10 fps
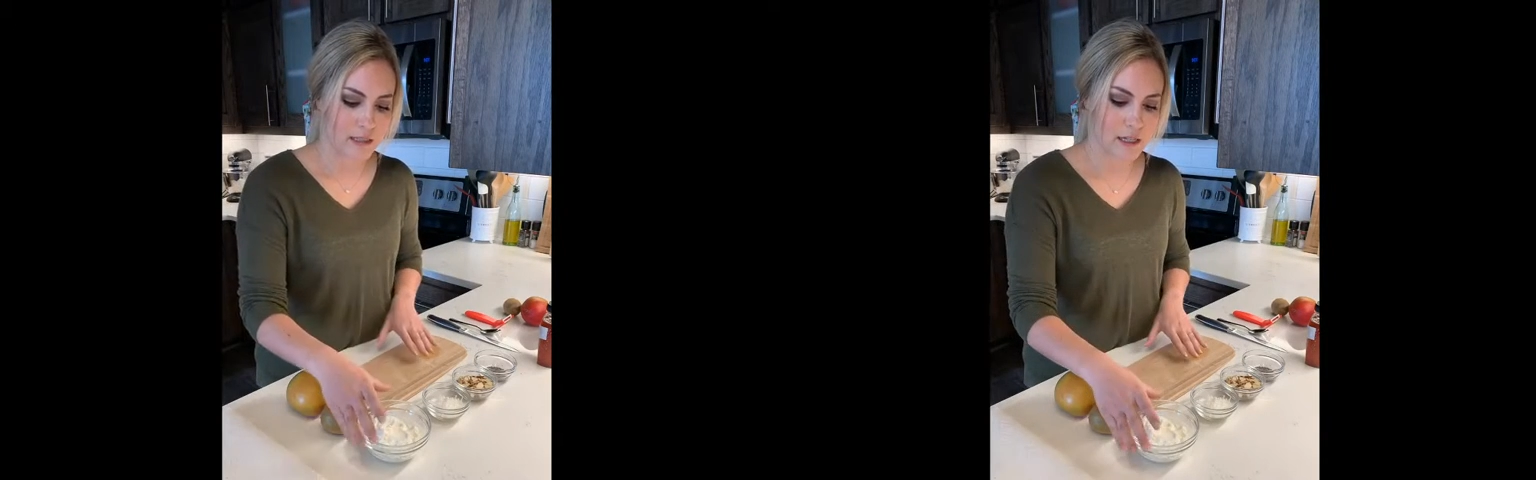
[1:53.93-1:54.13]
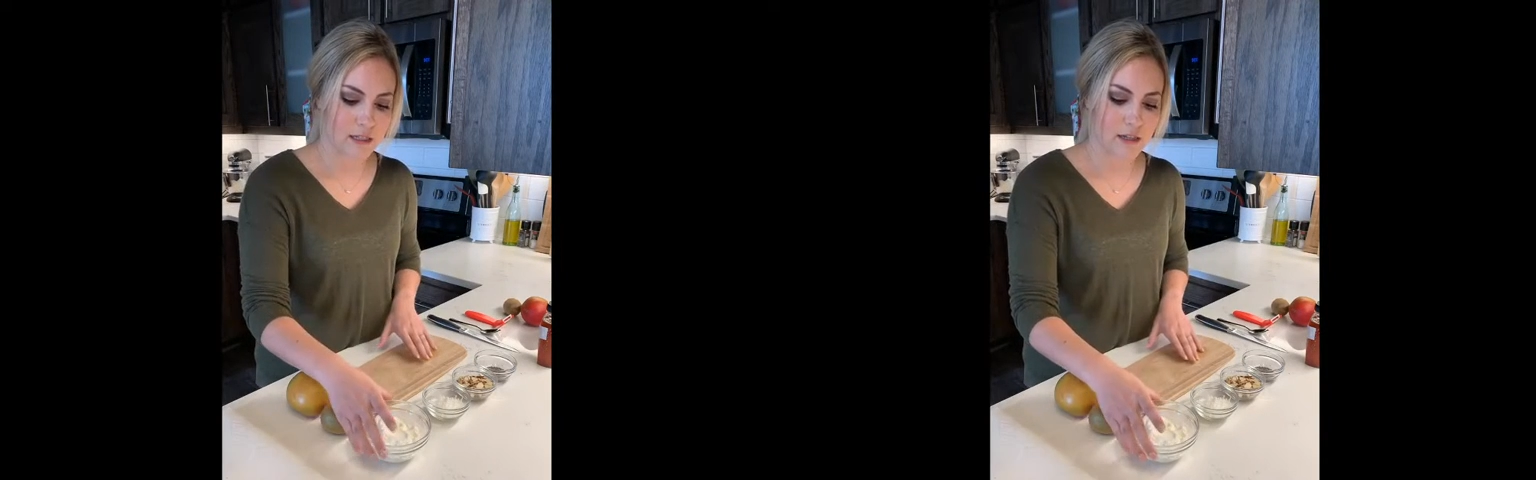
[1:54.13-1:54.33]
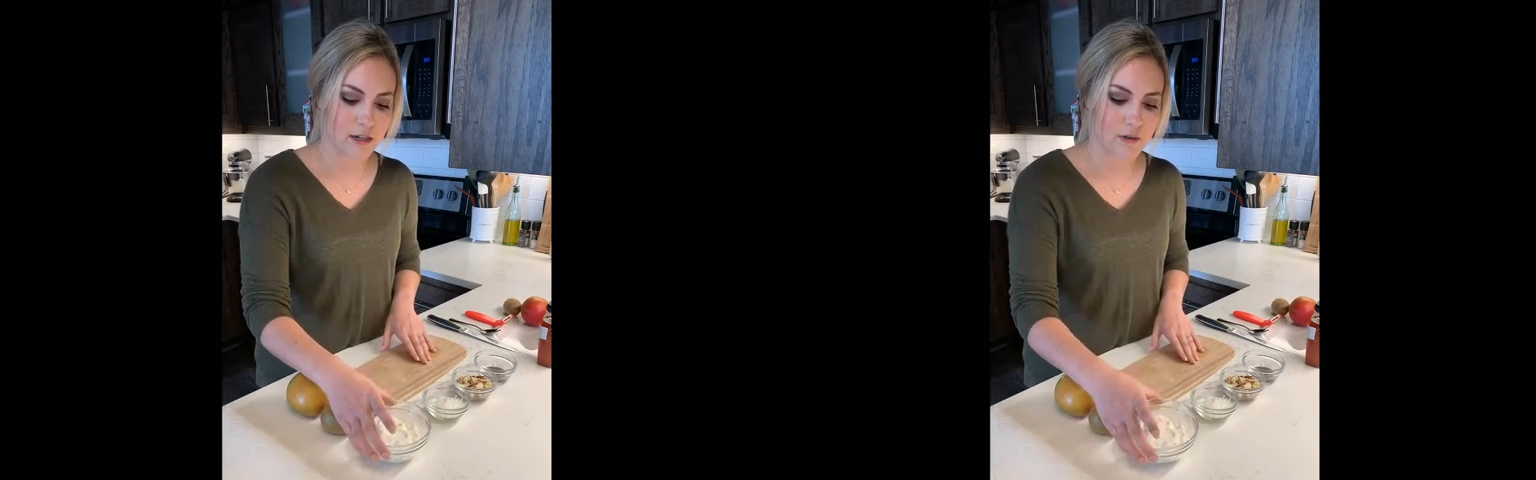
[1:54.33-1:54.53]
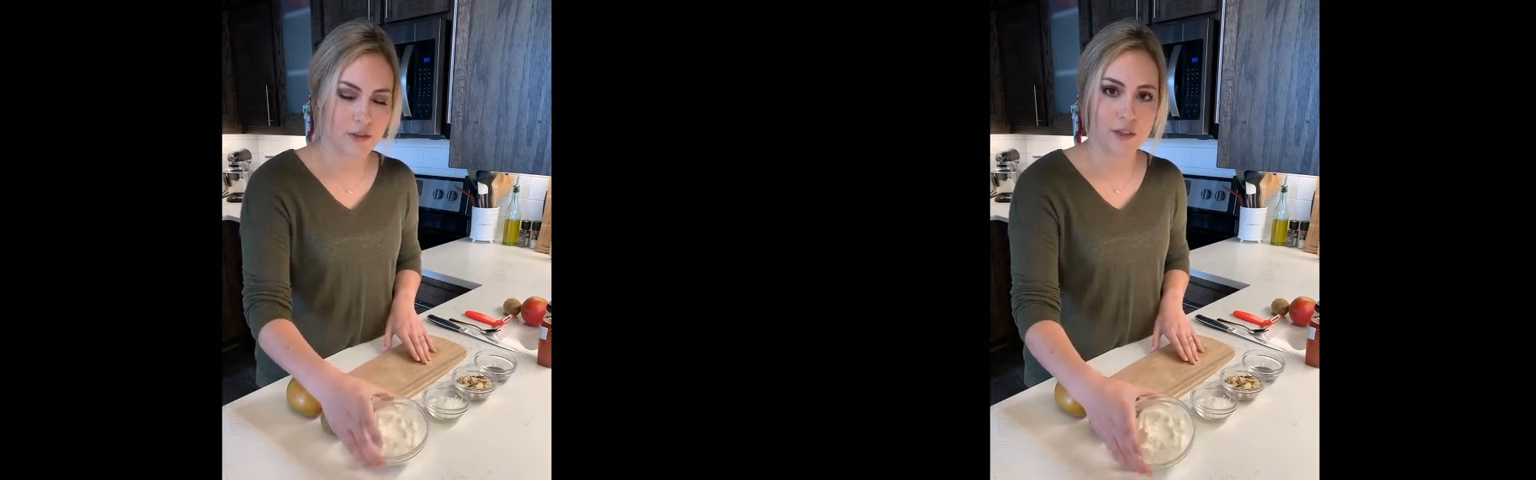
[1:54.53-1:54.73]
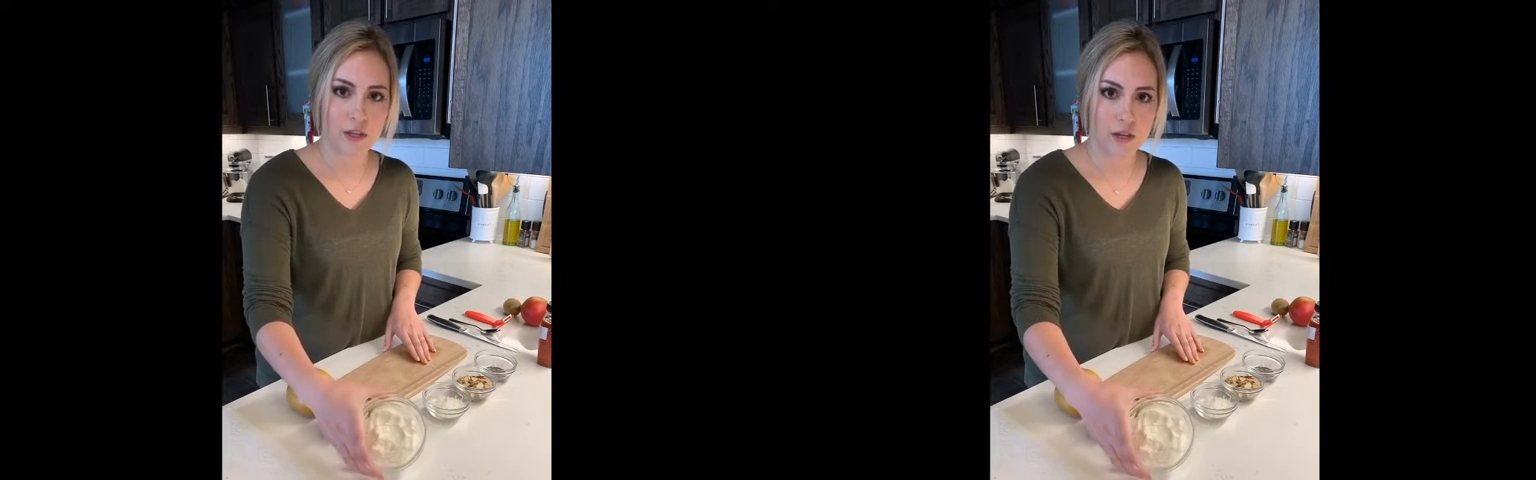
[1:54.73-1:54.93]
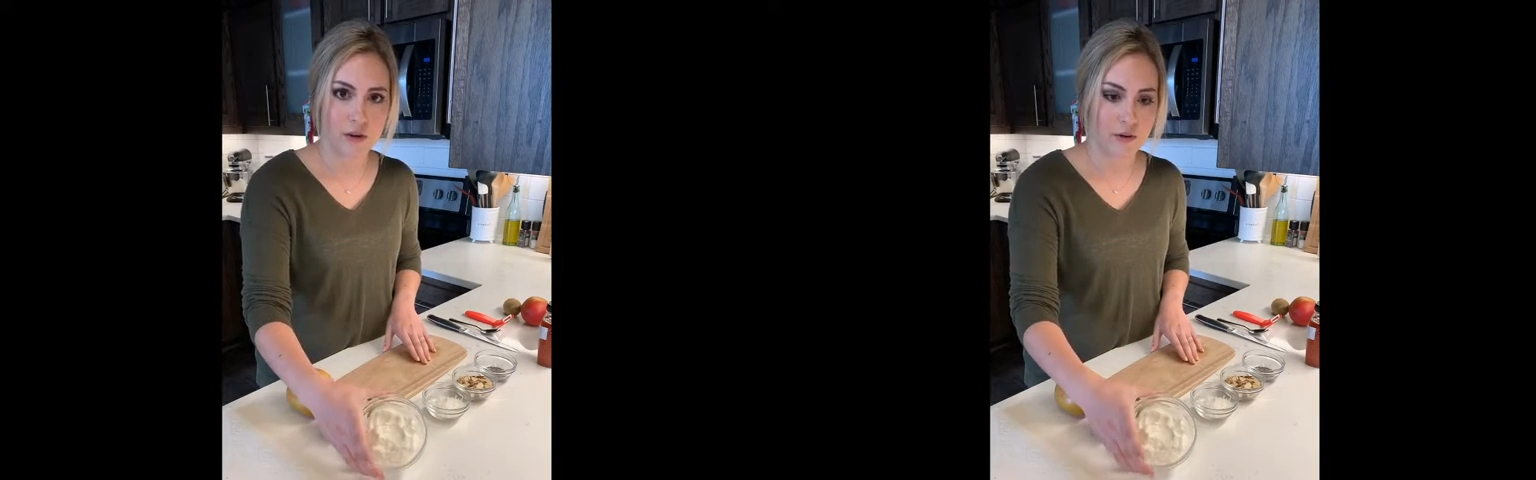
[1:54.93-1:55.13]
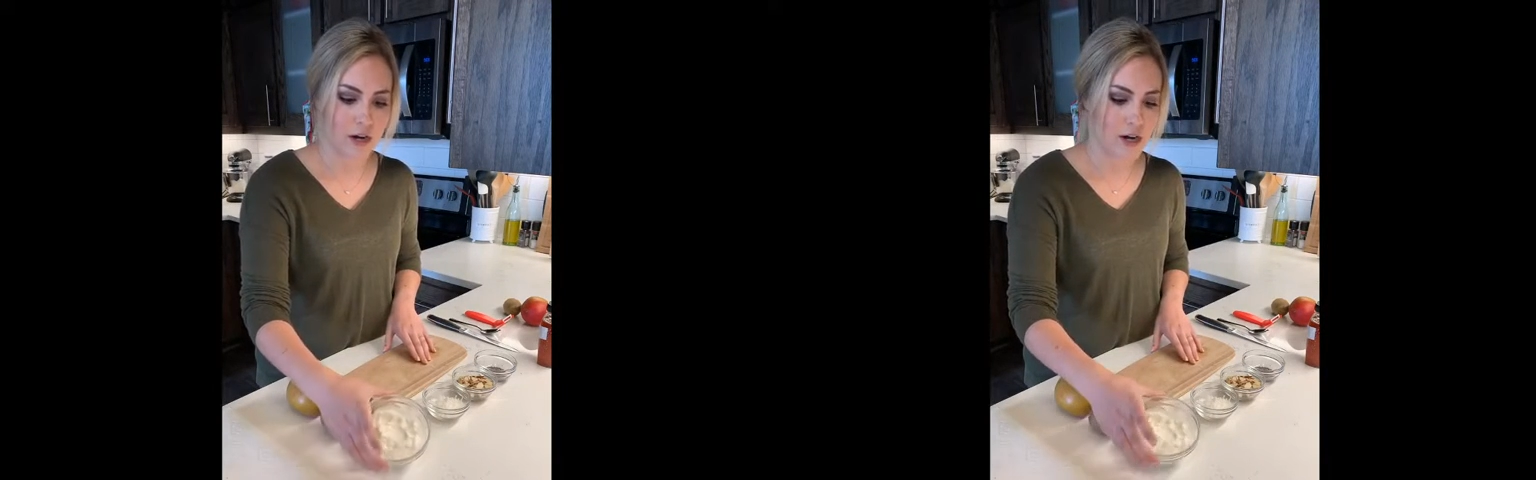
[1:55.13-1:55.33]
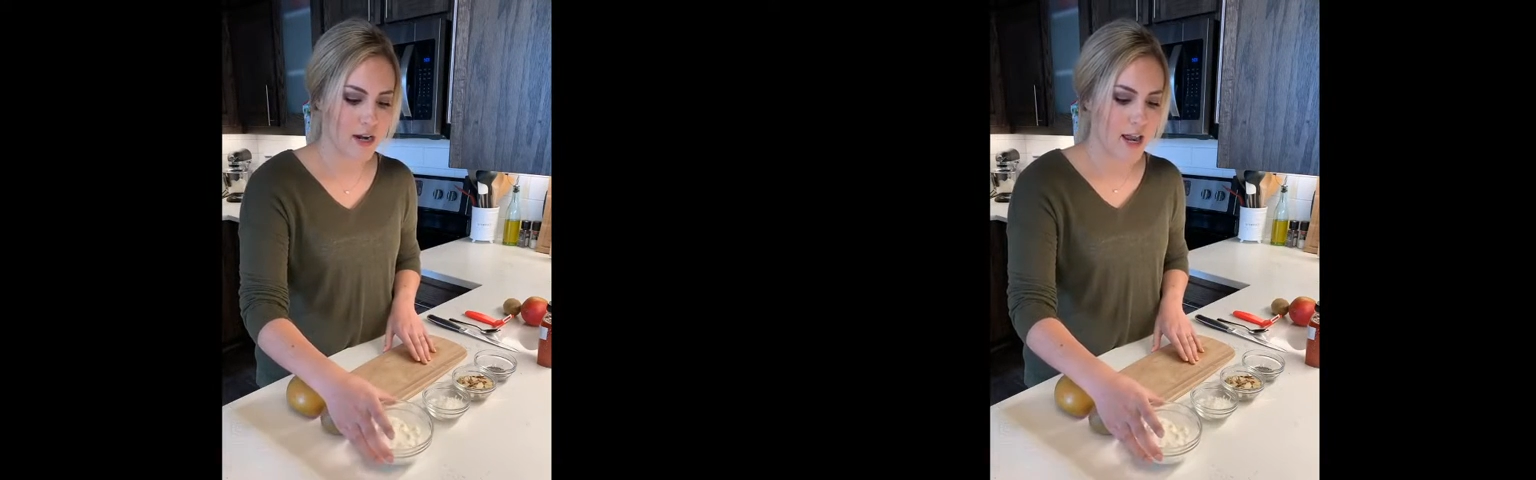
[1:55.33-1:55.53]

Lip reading: get started with the yogurt.